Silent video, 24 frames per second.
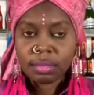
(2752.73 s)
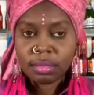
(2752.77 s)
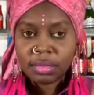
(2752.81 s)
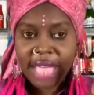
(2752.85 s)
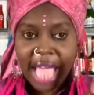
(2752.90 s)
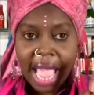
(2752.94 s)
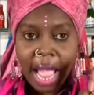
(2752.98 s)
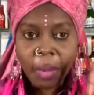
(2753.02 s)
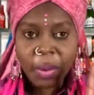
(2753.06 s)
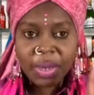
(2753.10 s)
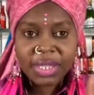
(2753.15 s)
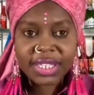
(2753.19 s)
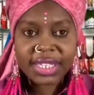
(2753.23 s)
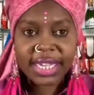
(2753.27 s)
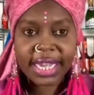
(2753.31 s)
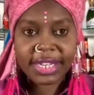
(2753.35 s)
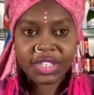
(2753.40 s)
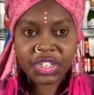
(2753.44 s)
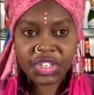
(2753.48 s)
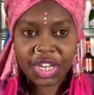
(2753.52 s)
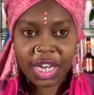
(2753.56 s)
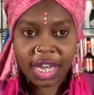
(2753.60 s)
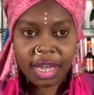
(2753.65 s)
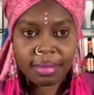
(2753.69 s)
That would
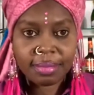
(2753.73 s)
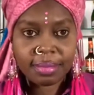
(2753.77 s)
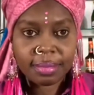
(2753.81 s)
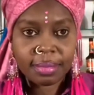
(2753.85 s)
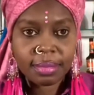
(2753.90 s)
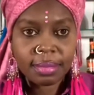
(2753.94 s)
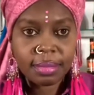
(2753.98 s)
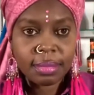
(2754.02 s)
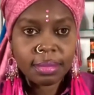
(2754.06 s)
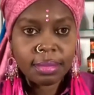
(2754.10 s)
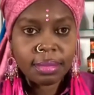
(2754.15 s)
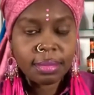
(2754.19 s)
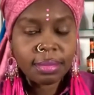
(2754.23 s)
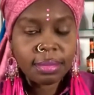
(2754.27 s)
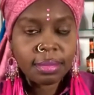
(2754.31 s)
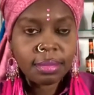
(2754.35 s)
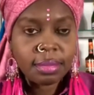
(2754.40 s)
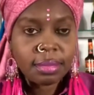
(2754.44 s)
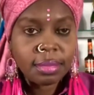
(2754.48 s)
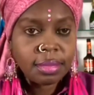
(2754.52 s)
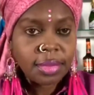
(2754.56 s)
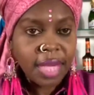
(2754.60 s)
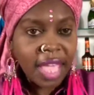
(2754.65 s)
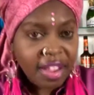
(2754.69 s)
teach him.
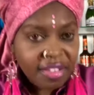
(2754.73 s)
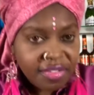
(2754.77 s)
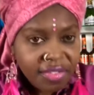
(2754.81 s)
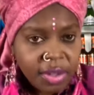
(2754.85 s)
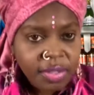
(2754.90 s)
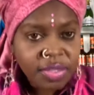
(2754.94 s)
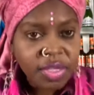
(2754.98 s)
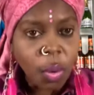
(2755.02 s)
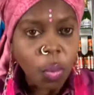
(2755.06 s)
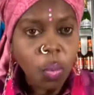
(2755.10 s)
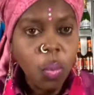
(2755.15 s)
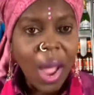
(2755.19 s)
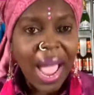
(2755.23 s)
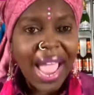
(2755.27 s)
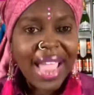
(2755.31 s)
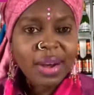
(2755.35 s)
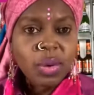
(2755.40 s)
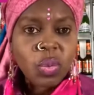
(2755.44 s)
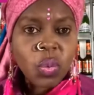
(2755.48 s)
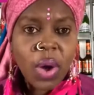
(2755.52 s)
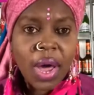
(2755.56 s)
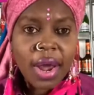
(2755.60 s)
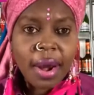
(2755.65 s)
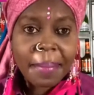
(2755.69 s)
If the white
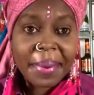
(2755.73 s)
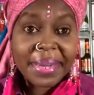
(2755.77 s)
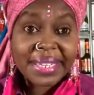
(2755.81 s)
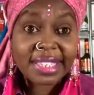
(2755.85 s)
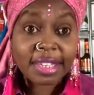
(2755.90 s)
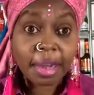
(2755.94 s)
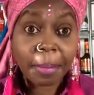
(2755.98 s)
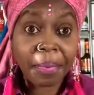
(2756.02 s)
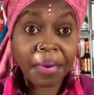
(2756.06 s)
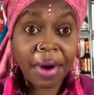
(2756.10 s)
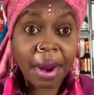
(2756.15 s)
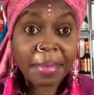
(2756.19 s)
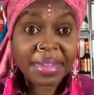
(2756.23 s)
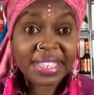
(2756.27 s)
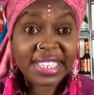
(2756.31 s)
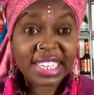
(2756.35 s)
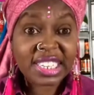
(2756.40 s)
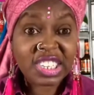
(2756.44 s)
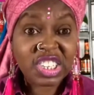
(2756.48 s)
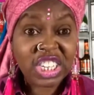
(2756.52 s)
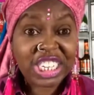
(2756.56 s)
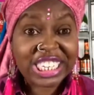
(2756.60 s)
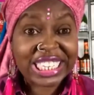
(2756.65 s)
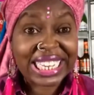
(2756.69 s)
wannabe
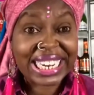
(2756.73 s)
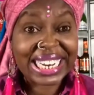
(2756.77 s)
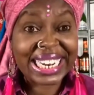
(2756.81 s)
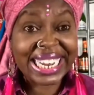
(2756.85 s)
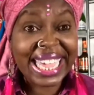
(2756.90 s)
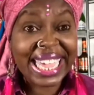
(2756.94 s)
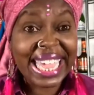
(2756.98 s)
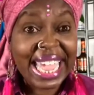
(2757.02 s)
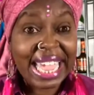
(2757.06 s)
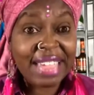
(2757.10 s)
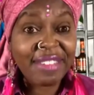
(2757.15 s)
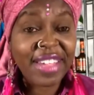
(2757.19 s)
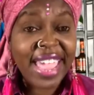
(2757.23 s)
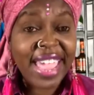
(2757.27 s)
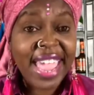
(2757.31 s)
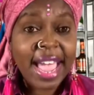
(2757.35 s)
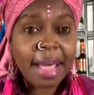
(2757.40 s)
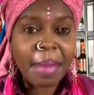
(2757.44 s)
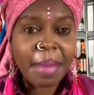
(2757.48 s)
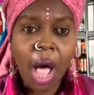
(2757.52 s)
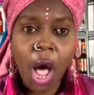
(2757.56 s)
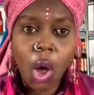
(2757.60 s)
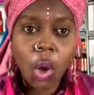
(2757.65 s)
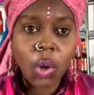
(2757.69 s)
supremacists just leave
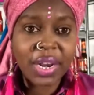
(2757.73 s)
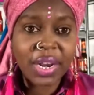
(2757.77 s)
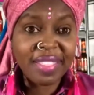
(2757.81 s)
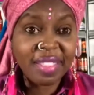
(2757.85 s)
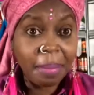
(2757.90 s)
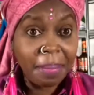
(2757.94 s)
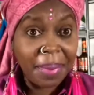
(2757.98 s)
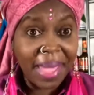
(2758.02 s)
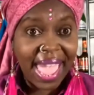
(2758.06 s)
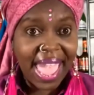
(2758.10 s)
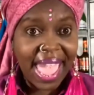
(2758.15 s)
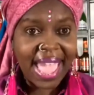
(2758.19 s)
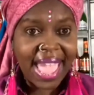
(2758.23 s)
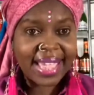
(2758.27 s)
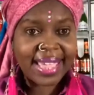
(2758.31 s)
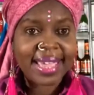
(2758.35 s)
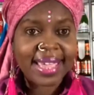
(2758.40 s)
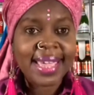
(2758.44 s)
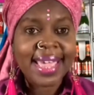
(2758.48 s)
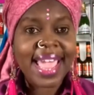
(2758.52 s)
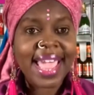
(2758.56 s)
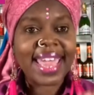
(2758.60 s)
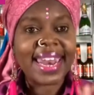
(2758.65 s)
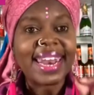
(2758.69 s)
him holding the bag
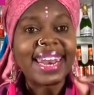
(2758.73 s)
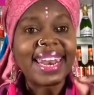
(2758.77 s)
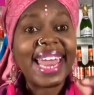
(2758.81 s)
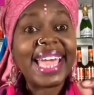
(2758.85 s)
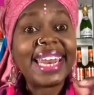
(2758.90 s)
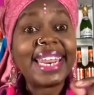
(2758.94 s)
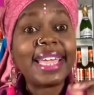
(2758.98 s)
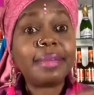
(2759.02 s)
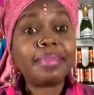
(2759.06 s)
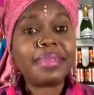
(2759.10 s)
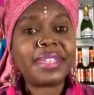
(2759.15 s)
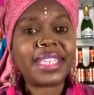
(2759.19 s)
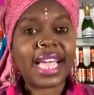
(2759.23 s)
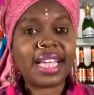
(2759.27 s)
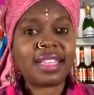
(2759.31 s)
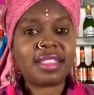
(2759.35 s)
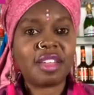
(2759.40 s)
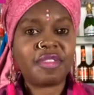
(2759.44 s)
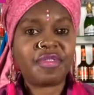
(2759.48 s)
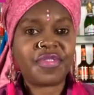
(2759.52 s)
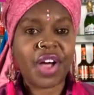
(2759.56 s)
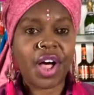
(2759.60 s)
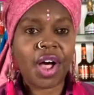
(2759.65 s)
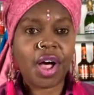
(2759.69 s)
and let him
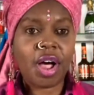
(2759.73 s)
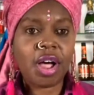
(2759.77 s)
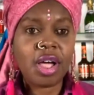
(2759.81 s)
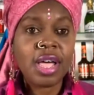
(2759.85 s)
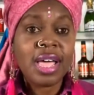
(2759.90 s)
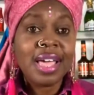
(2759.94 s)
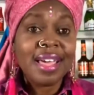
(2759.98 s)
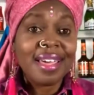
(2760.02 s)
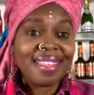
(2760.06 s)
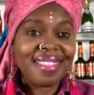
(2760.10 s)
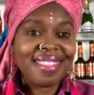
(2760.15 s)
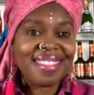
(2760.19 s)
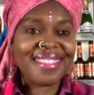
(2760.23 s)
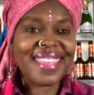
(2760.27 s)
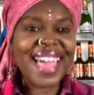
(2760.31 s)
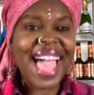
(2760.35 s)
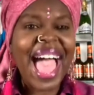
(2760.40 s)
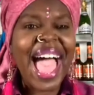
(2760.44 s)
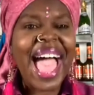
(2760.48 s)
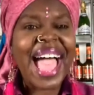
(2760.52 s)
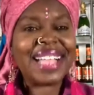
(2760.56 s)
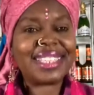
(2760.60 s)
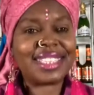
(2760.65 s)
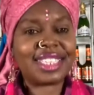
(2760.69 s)
take the fall,
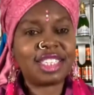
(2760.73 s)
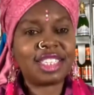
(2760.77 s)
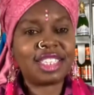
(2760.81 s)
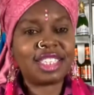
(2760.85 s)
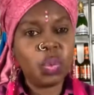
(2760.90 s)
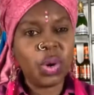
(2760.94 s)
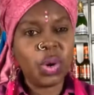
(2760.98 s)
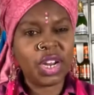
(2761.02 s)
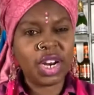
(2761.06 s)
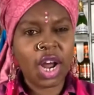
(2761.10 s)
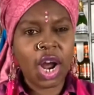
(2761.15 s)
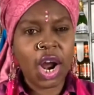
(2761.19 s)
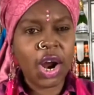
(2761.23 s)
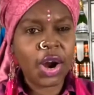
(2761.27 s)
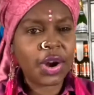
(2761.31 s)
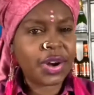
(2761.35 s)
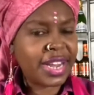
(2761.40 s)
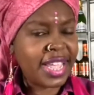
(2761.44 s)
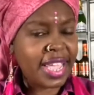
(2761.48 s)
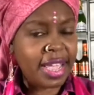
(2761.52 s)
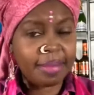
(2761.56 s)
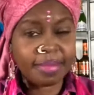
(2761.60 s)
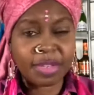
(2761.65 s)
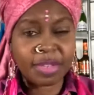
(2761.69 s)
that would
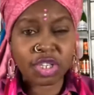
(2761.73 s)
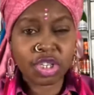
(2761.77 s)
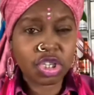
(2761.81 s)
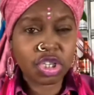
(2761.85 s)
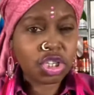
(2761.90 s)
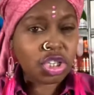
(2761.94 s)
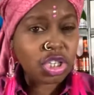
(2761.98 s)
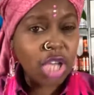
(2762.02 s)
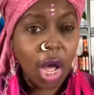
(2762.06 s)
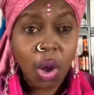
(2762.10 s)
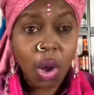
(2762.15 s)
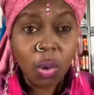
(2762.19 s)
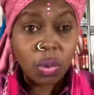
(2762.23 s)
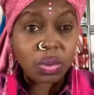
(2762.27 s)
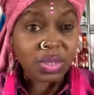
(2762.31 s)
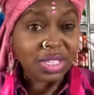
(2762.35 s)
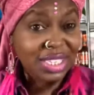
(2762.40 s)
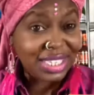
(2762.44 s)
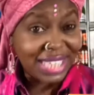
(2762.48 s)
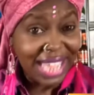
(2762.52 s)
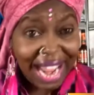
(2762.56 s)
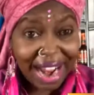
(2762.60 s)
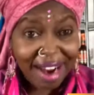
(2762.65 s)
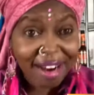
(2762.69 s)
hurt him so
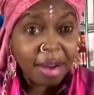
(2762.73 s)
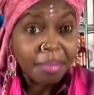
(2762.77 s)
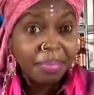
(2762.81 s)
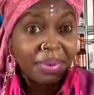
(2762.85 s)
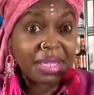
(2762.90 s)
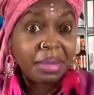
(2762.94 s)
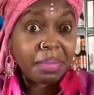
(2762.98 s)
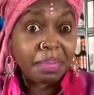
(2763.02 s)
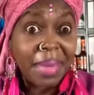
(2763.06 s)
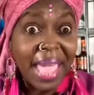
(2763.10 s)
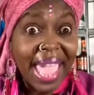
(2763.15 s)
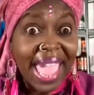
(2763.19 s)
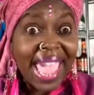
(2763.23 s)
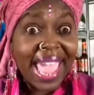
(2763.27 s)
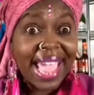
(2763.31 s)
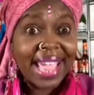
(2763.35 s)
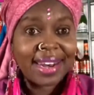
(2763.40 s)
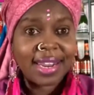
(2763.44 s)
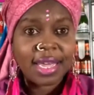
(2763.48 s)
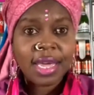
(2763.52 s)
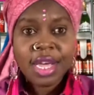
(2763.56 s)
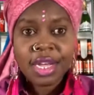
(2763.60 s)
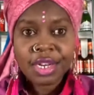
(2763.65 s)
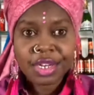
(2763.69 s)
terribly bad.
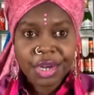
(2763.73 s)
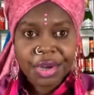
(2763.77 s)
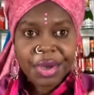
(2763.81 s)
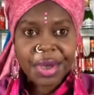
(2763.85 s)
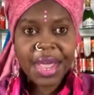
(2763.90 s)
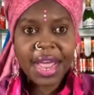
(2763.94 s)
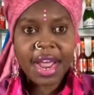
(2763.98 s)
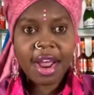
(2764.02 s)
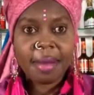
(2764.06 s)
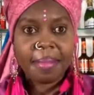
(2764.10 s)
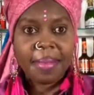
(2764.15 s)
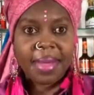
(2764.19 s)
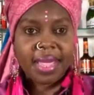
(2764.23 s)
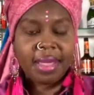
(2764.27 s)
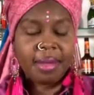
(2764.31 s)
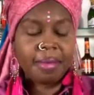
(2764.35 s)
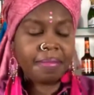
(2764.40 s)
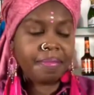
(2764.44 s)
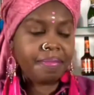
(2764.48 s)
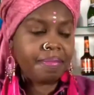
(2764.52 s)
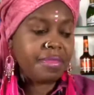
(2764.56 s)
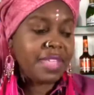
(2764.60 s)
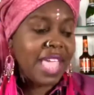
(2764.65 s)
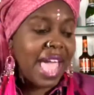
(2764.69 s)
Do you hear me?
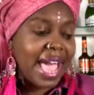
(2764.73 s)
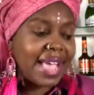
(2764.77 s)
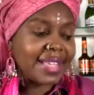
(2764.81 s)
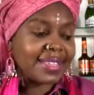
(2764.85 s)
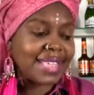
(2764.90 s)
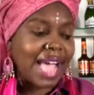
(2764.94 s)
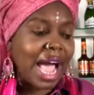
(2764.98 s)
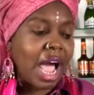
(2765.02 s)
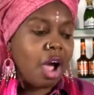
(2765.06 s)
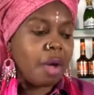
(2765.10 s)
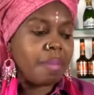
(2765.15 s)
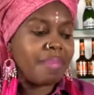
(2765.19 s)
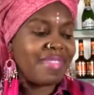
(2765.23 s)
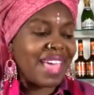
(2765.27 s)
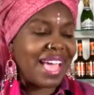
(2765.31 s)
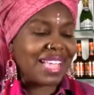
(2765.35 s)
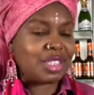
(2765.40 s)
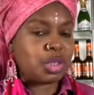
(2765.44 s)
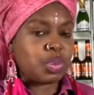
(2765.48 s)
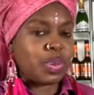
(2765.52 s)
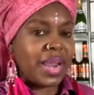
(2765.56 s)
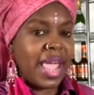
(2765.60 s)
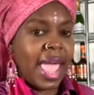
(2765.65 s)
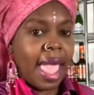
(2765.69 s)
Yes, I hope
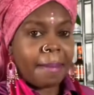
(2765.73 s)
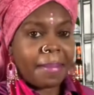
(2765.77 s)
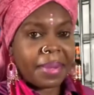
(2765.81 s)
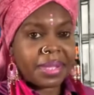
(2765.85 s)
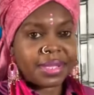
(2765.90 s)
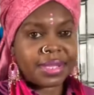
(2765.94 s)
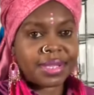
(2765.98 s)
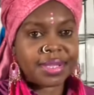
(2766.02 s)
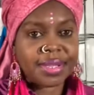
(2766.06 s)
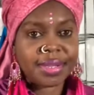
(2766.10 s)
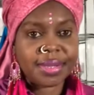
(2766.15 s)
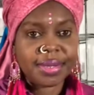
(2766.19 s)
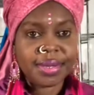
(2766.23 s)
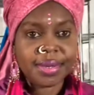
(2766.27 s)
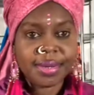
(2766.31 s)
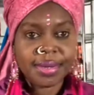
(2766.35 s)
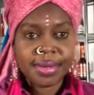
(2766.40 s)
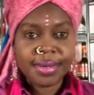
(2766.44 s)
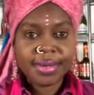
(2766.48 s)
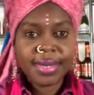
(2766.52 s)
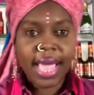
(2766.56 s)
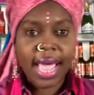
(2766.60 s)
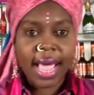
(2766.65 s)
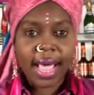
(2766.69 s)
that's what happens.
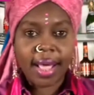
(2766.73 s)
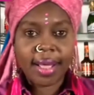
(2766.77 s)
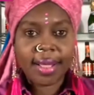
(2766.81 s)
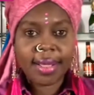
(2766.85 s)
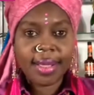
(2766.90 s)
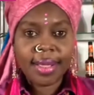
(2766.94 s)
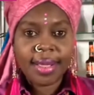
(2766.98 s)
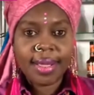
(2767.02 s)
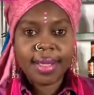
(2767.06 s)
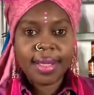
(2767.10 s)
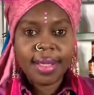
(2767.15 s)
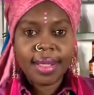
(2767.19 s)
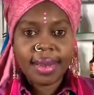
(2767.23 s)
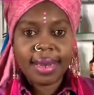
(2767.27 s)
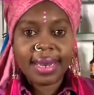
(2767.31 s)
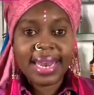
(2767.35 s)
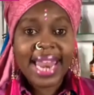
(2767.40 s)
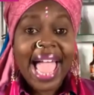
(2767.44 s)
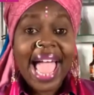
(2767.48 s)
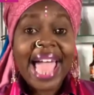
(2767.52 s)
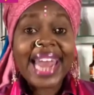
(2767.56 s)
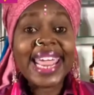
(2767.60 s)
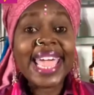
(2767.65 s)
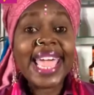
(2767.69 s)
Yeah,
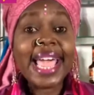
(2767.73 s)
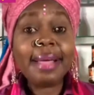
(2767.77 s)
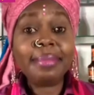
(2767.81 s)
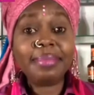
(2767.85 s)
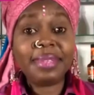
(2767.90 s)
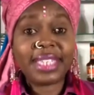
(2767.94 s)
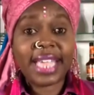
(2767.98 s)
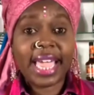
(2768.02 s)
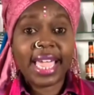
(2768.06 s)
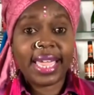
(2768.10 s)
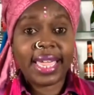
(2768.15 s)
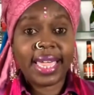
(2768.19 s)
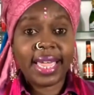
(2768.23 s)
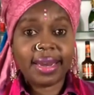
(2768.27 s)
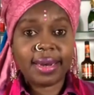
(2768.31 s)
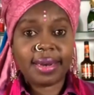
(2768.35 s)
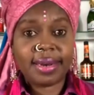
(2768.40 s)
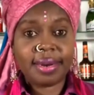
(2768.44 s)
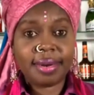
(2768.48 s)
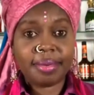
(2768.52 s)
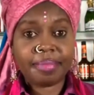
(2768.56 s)
let him take it.